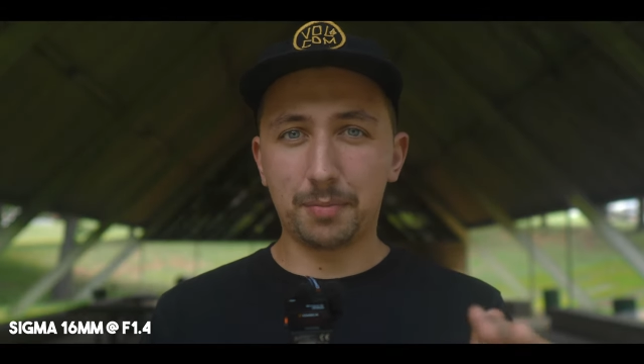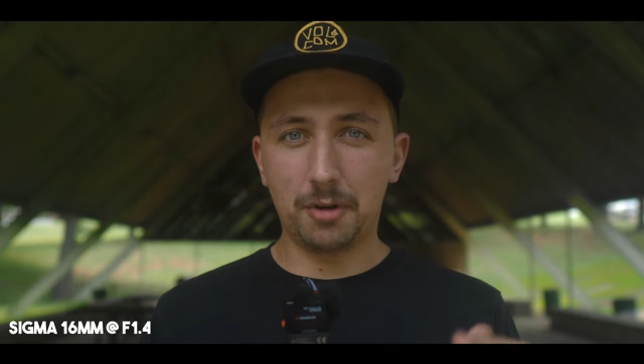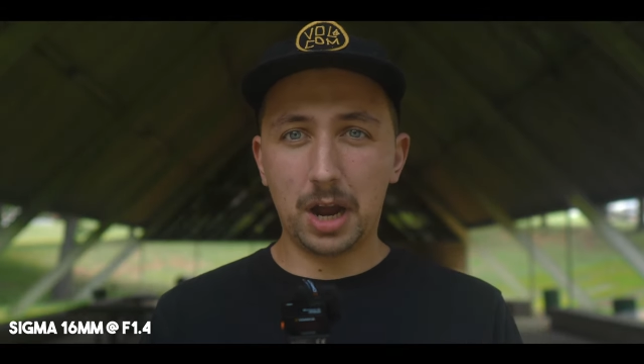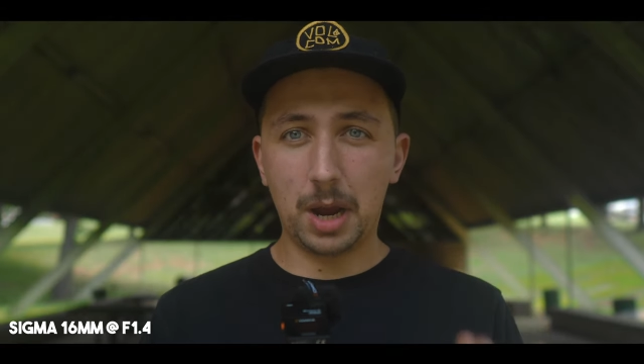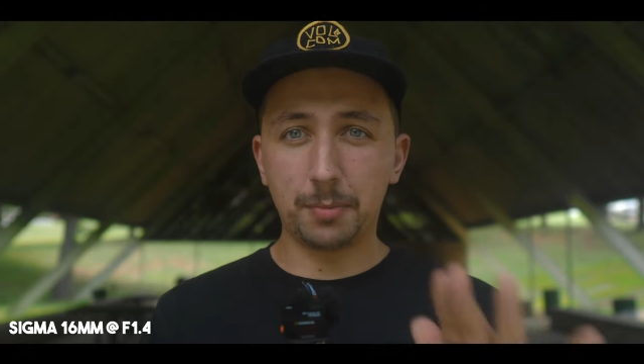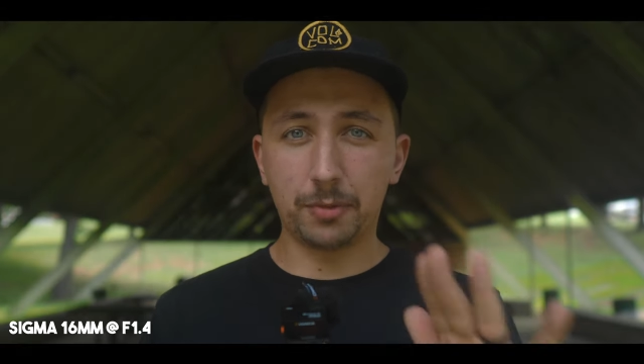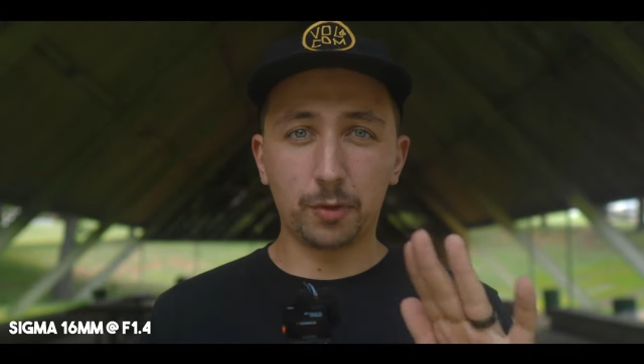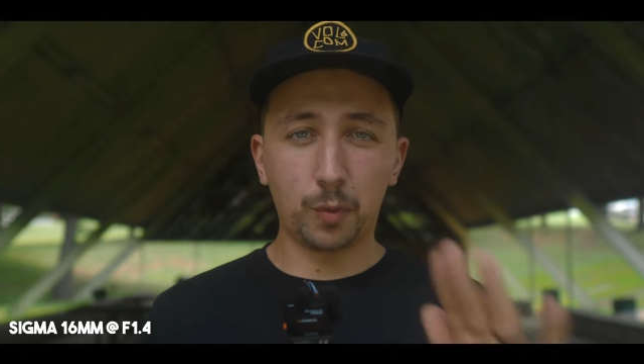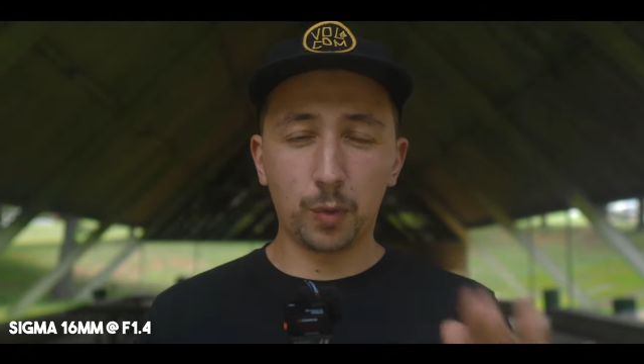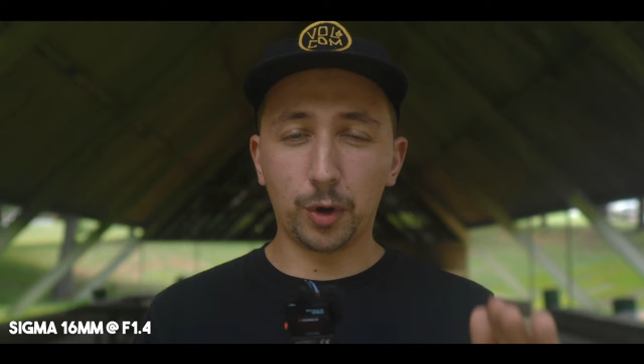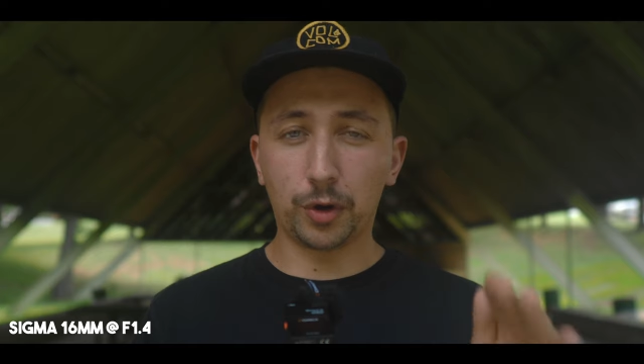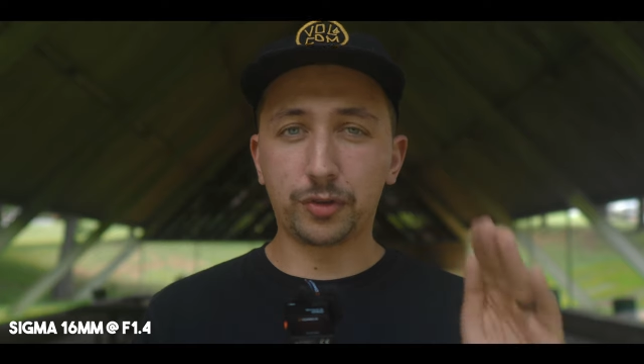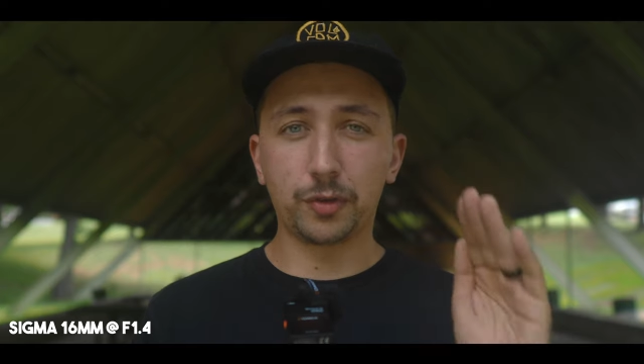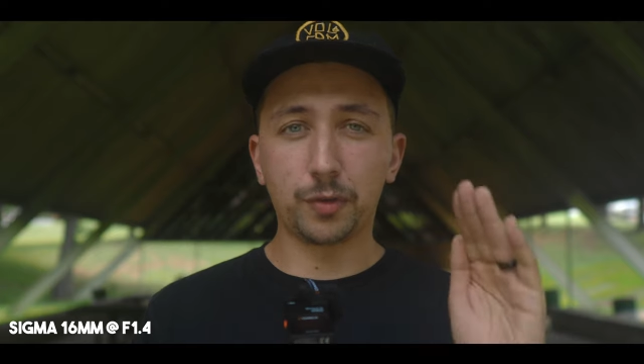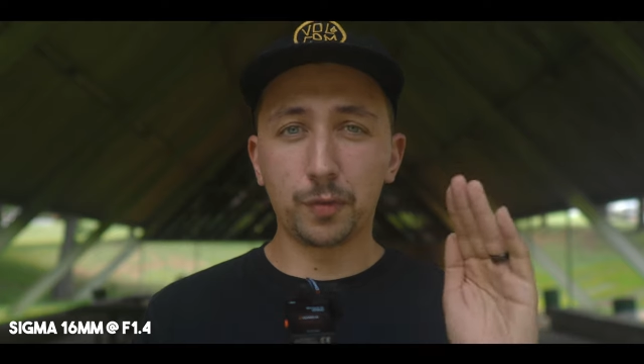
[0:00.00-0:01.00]
primes
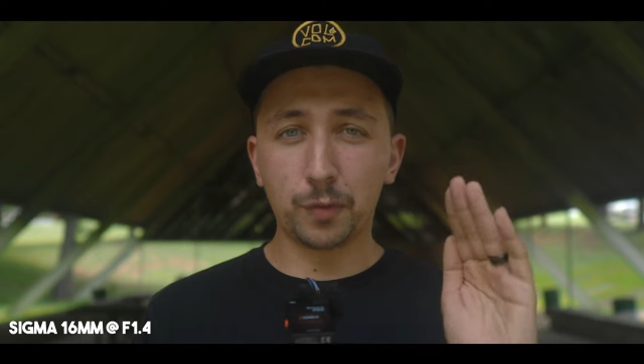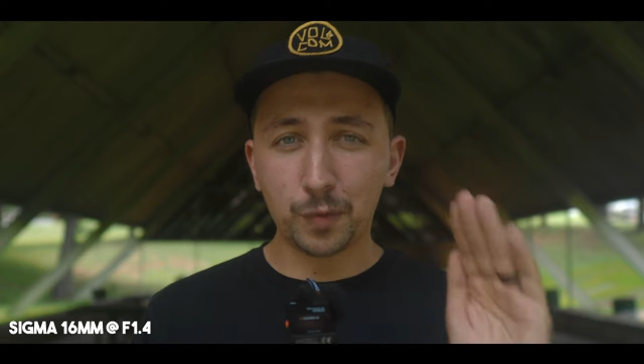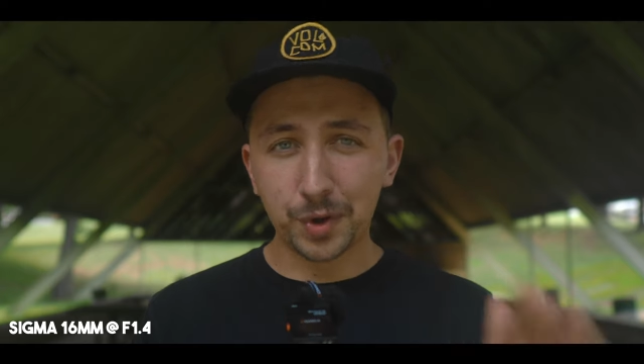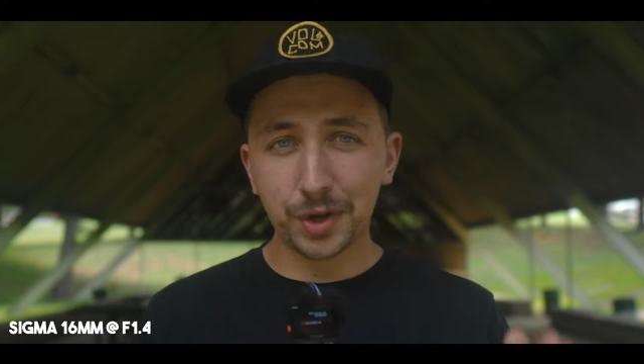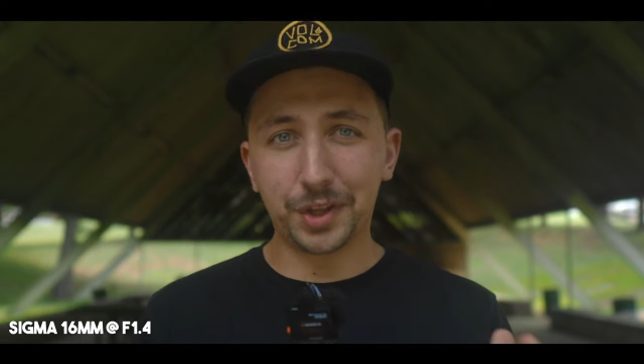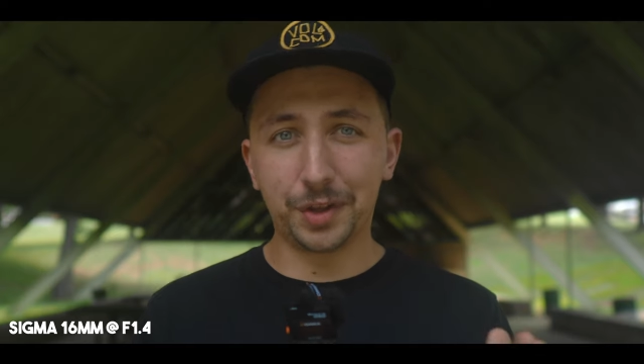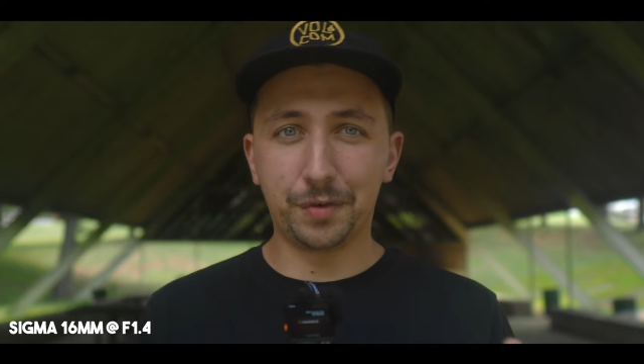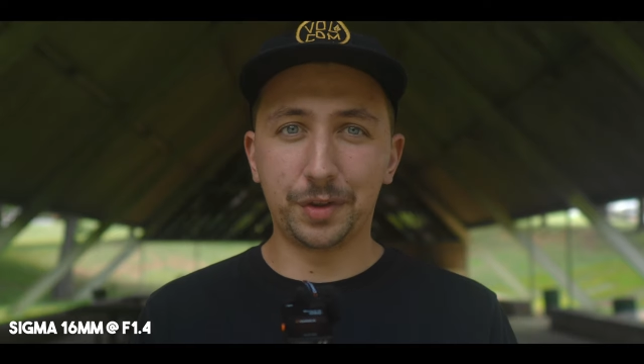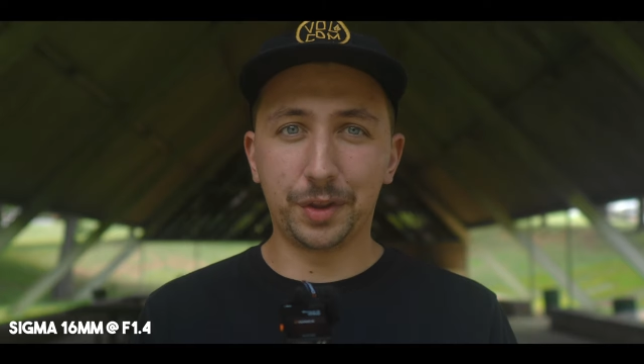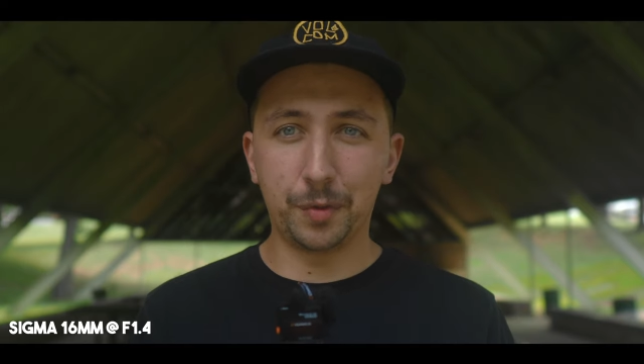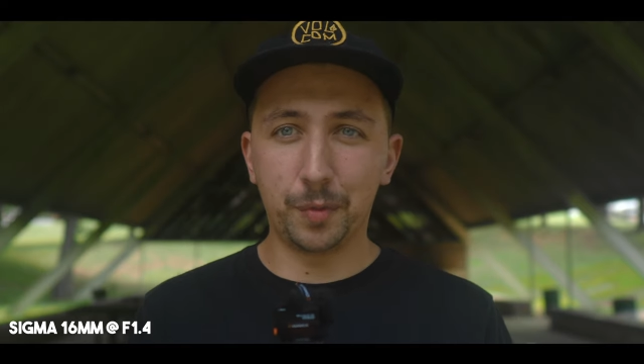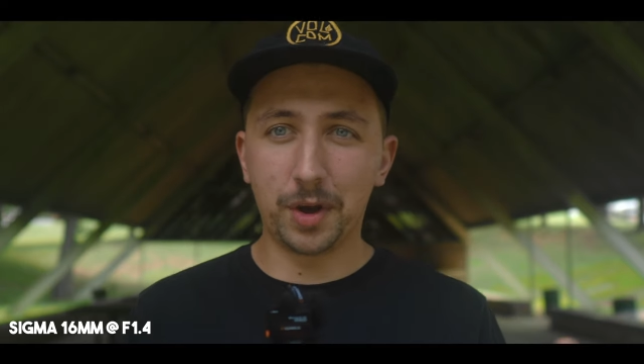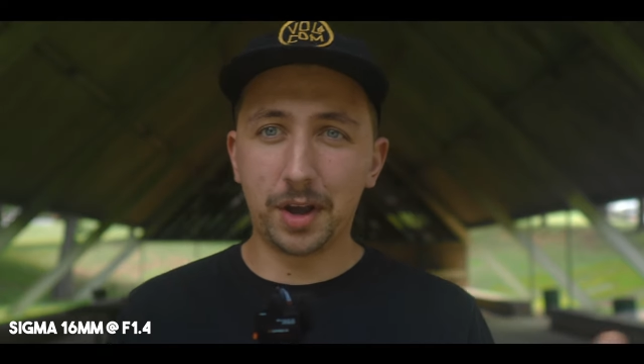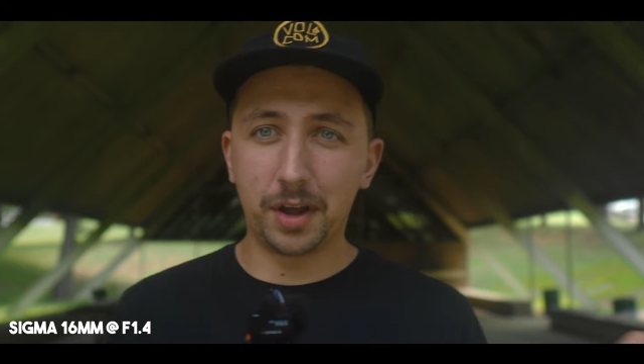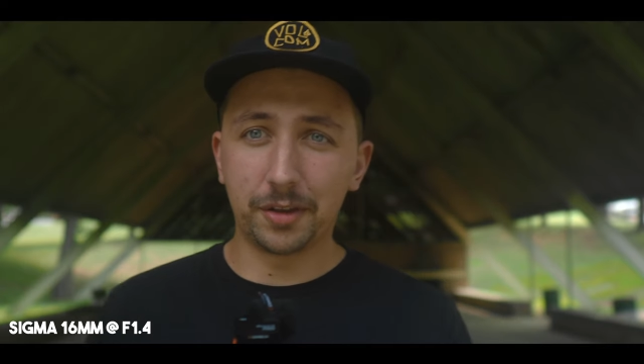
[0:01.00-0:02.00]
works really, really
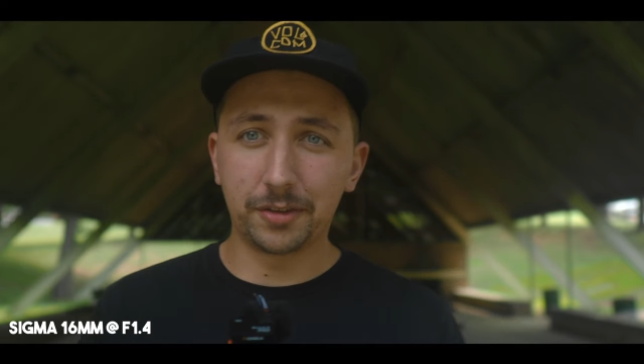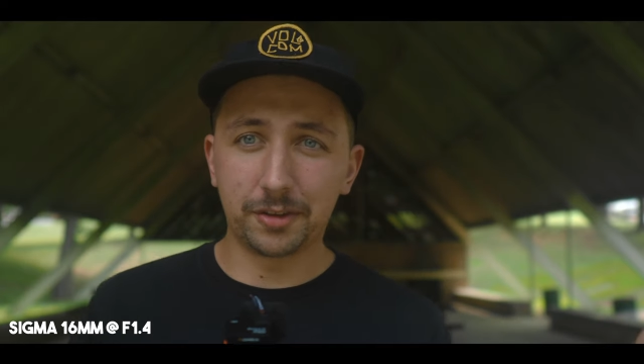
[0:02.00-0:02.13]
well.